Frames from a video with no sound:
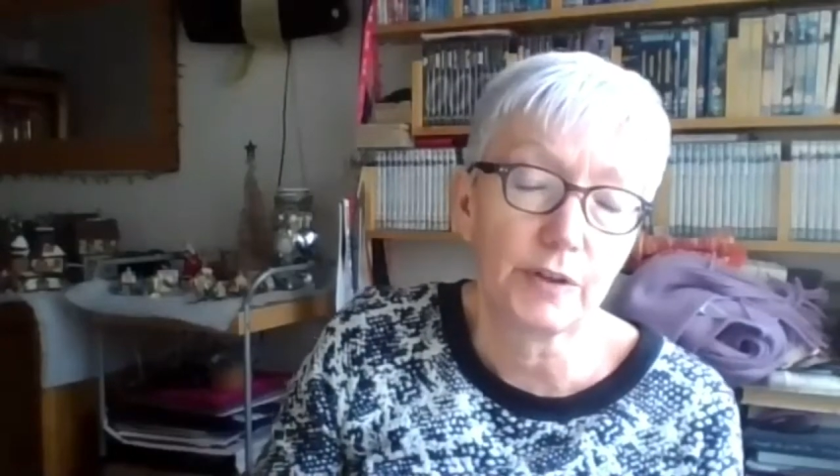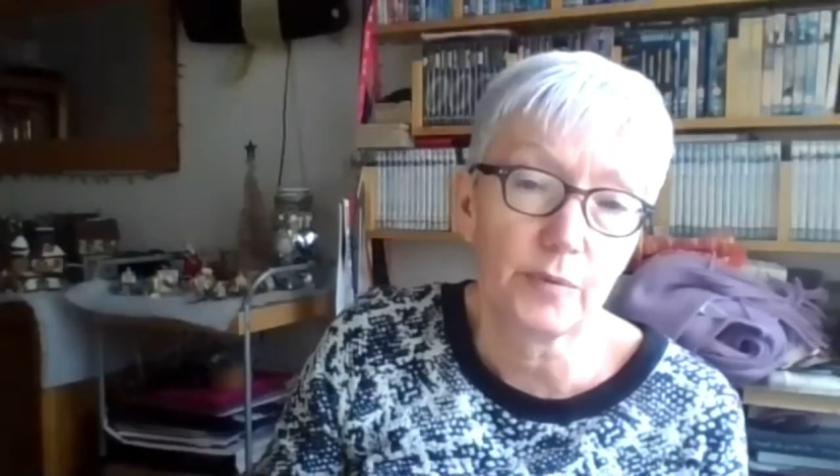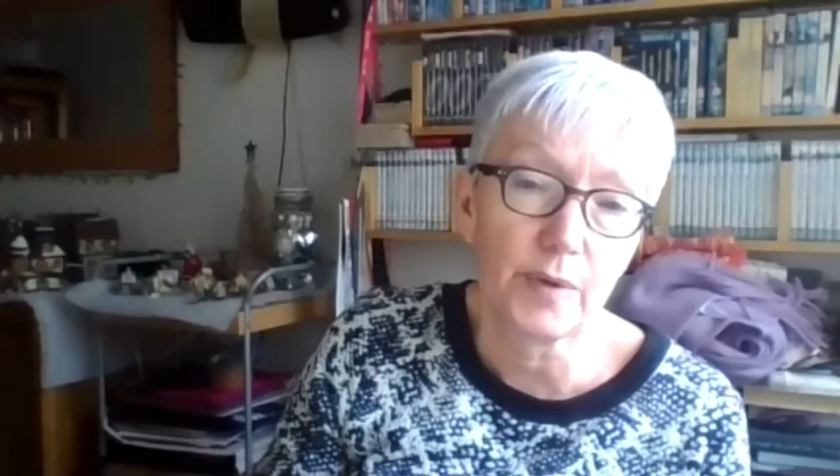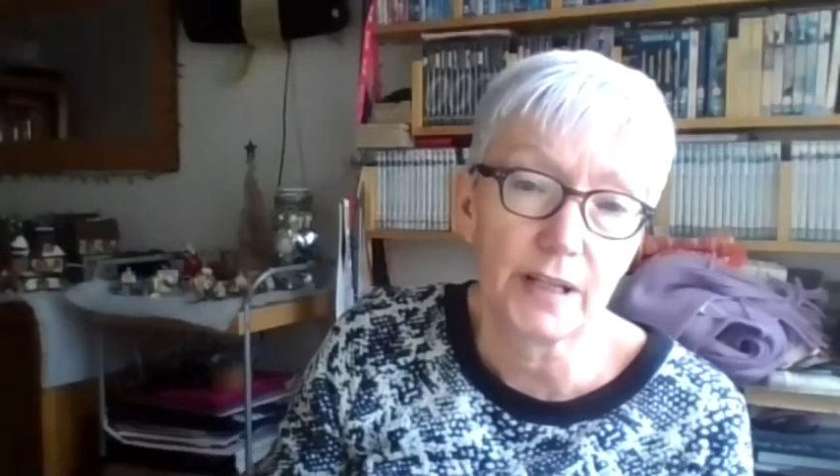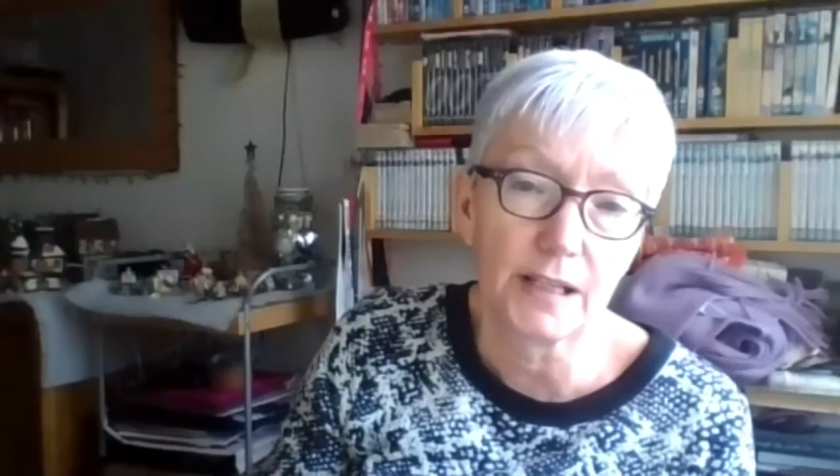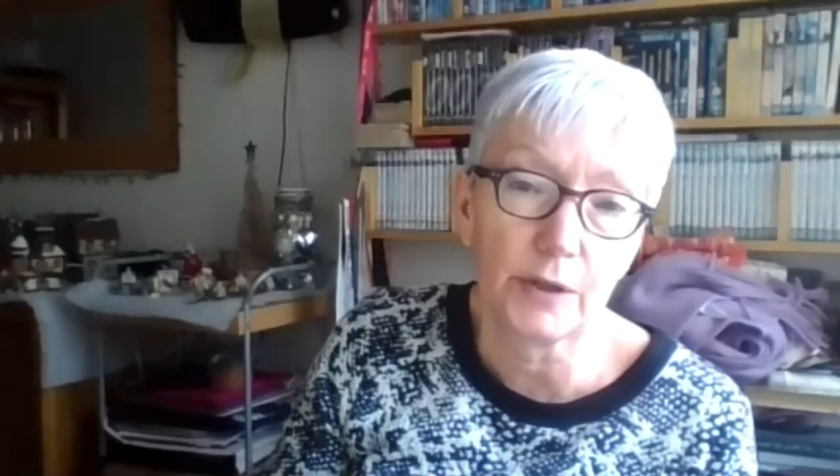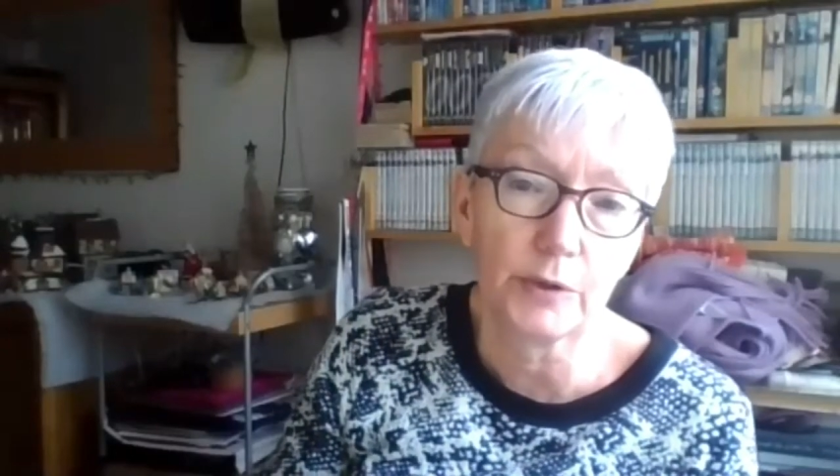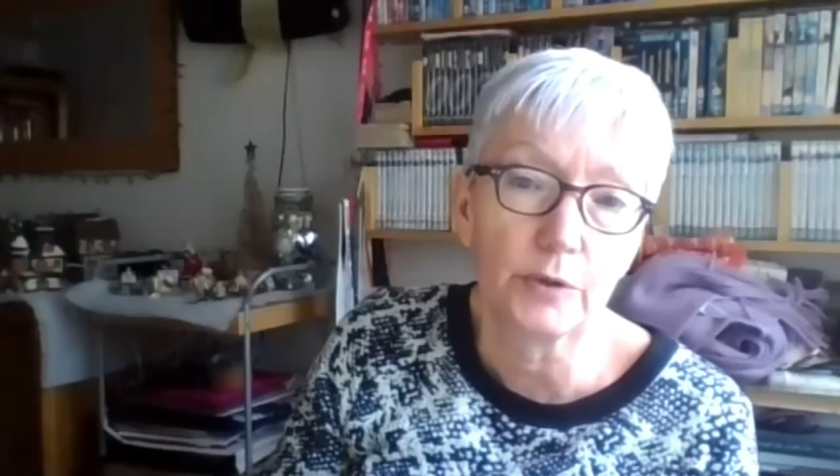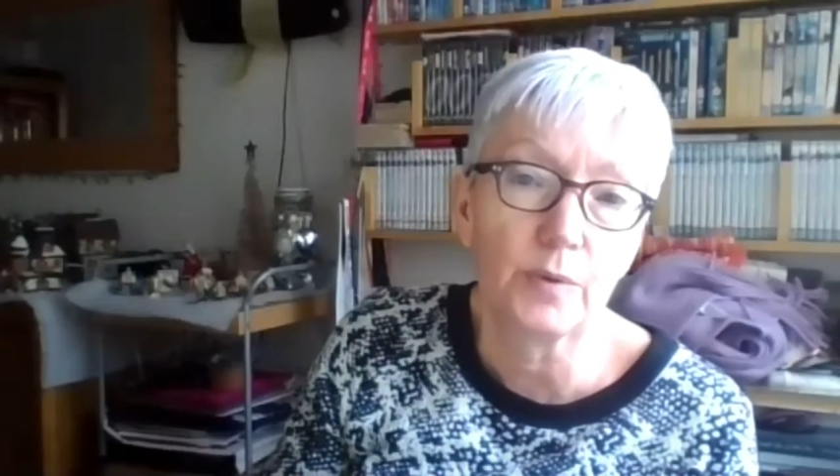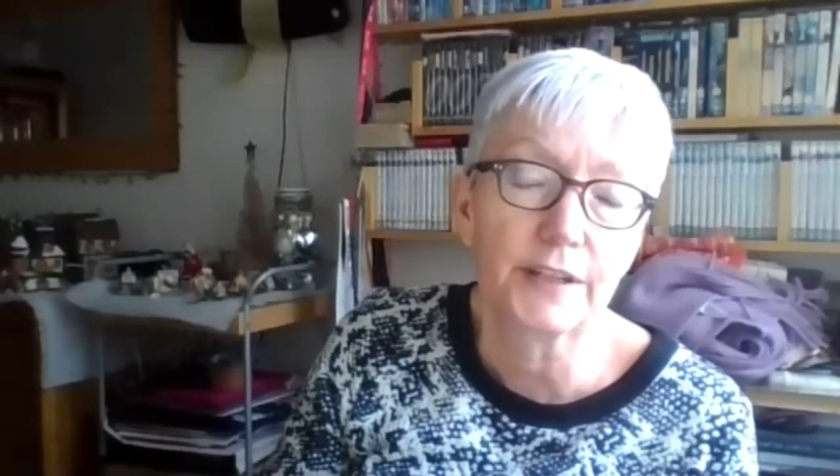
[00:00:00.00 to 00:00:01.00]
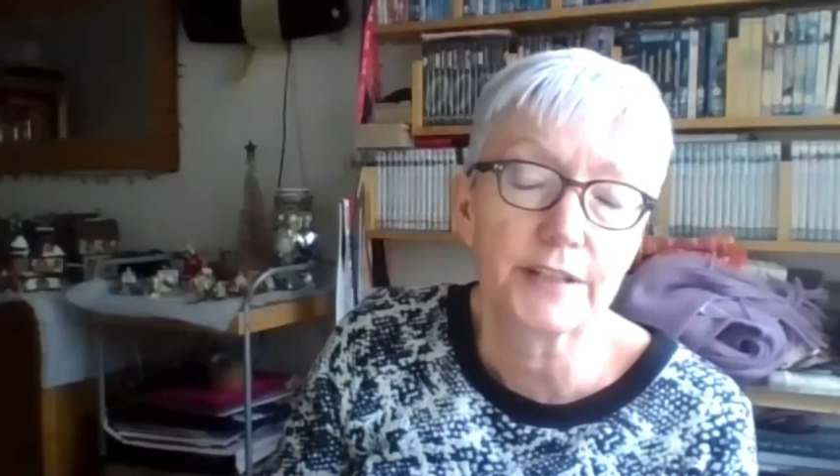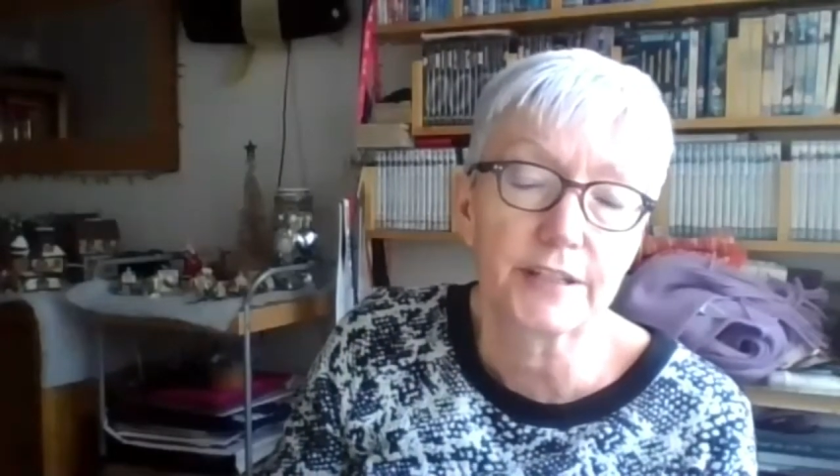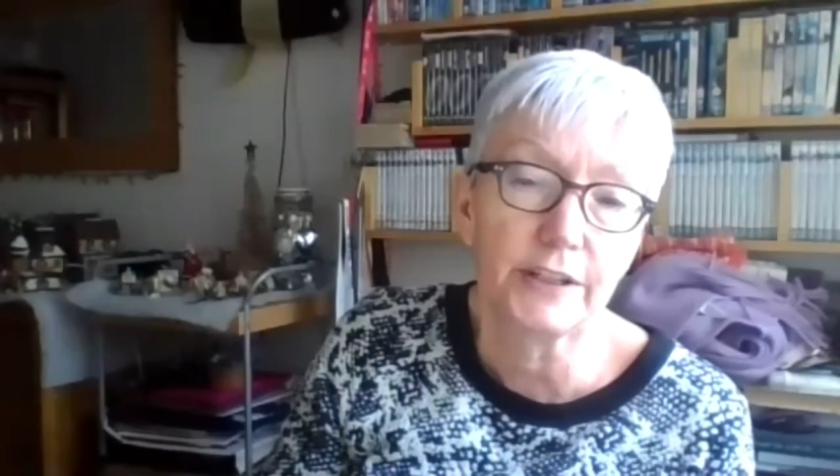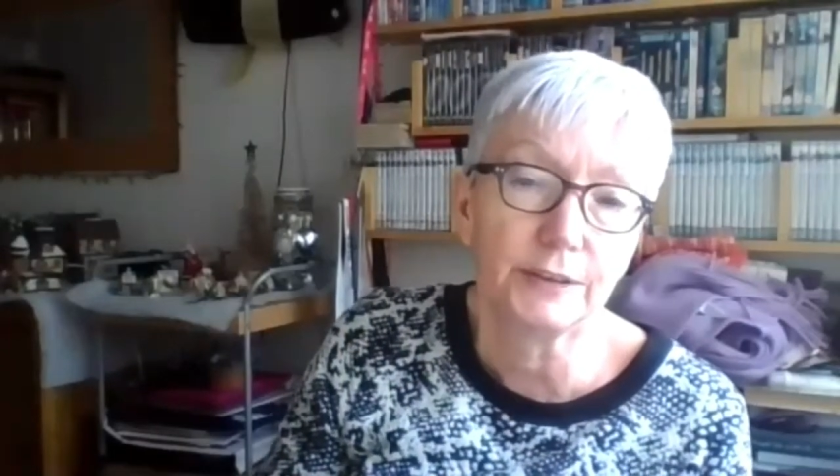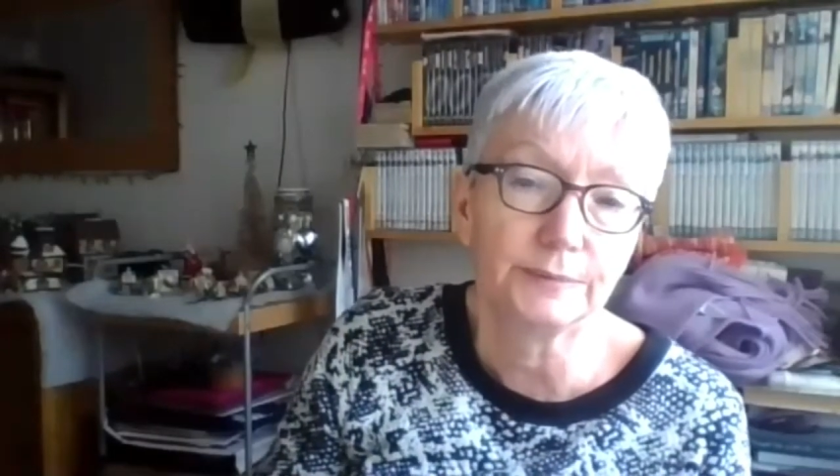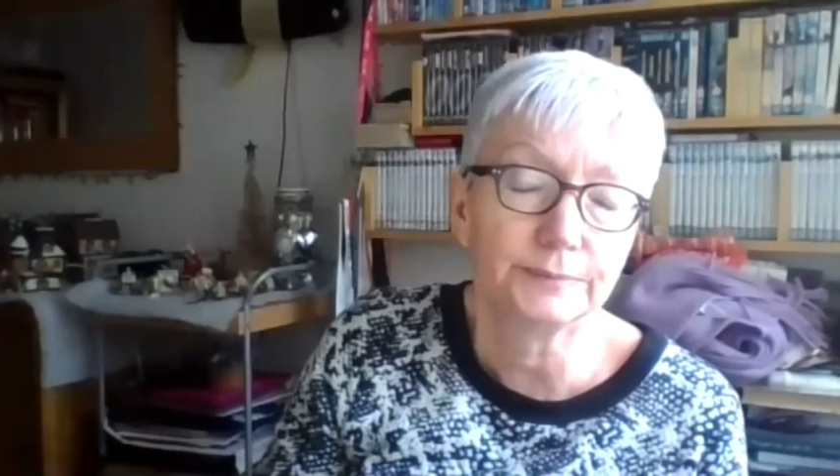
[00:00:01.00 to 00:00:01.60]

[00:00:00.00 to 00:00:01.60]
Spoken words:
know where the local ones are.